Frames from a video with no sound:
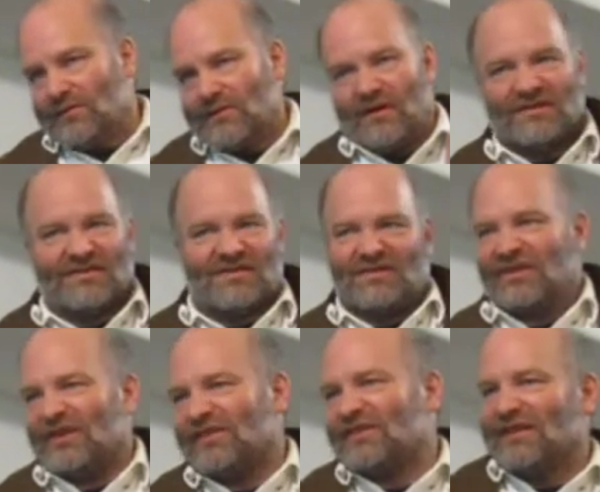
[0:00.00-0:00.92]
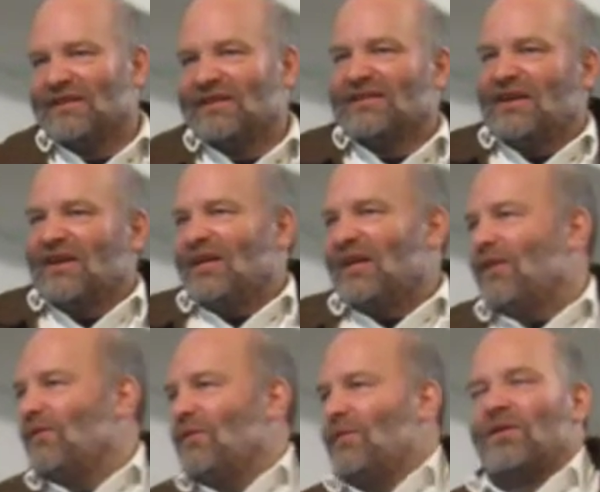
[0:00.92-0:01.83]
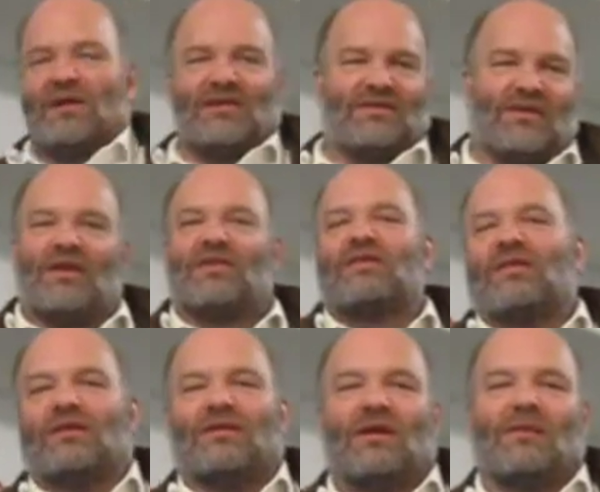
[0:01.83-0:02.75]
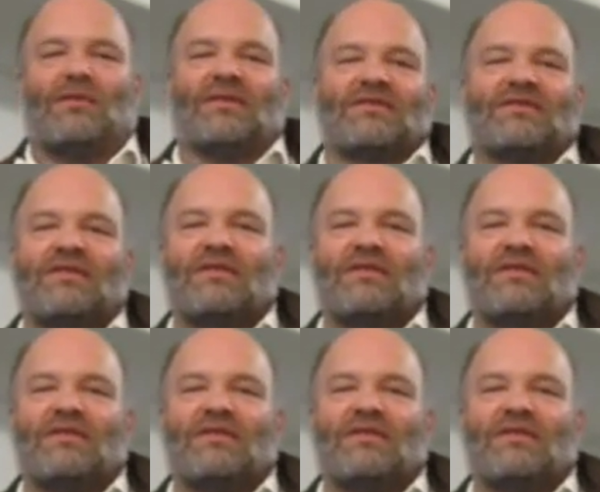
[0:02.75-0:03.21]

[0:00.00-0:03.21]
I suggested it to everyone I talked to, almost.